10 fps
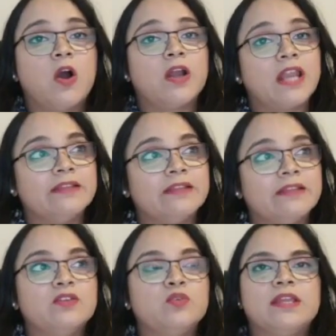on
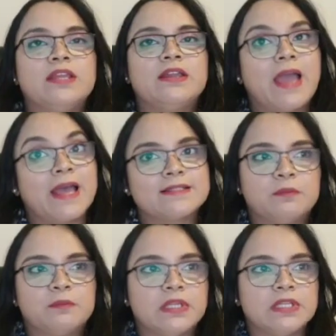either wing
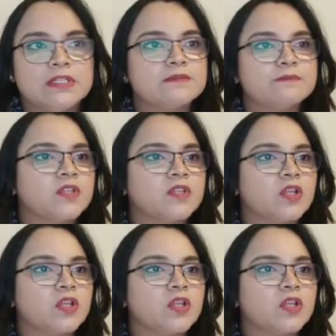as they please.